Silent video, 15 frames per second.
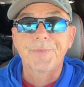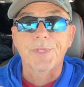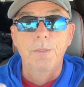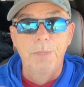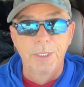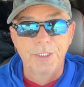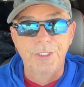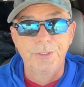
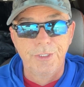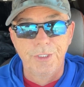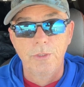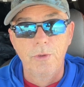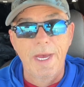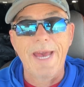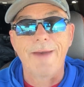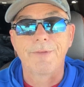But you
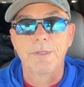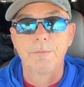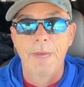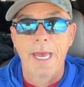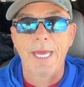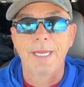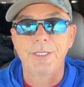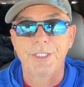do have to
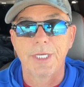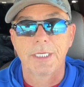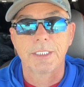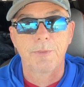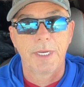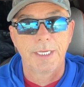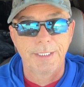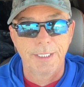manage
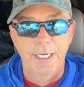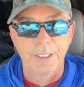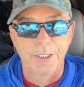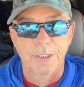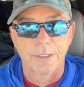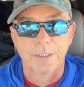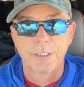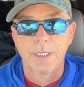
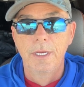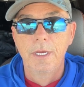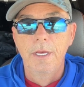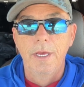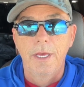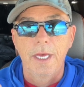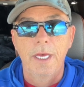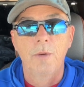expectations.
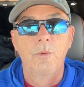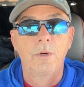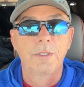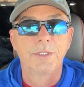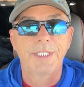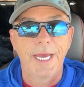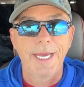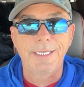It will
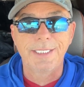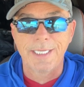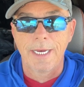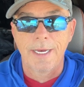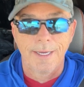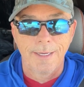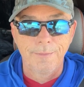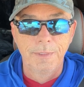take
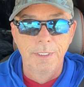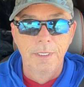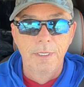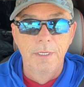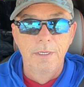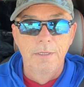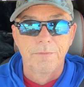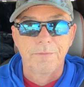time
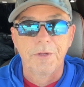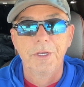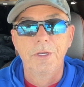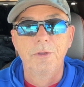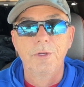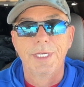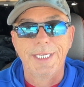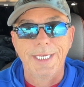for
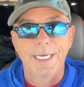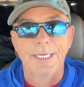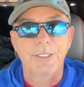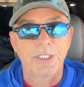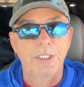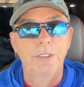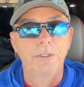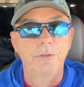you to
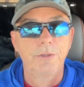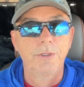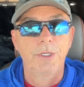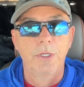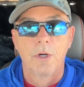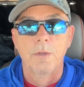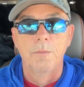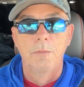get to
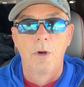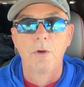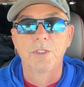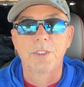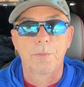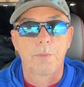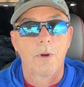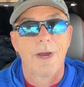your
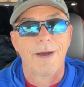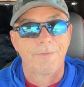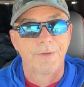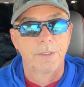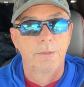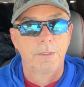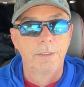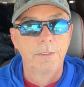most
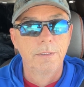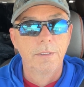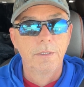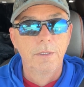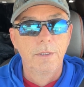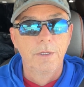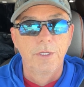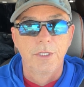profitable.
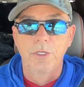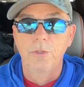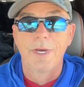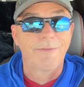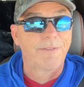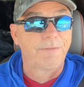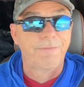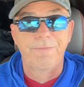You
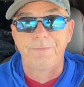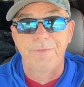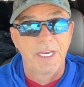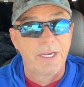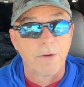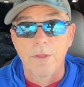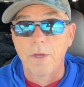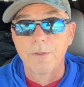have to
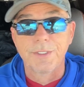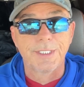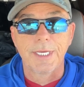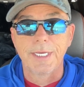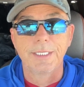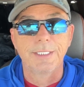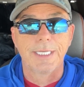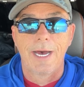figure those
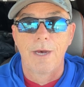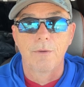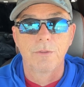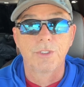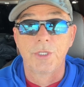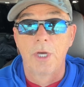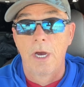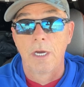things
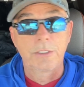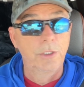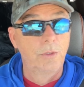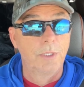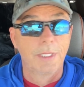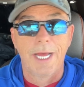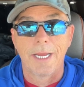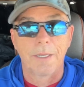out, talk to
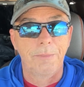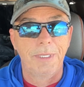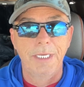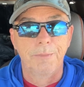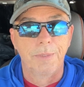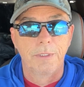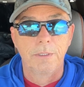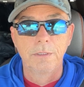a lot of
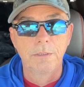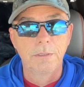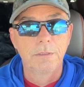people.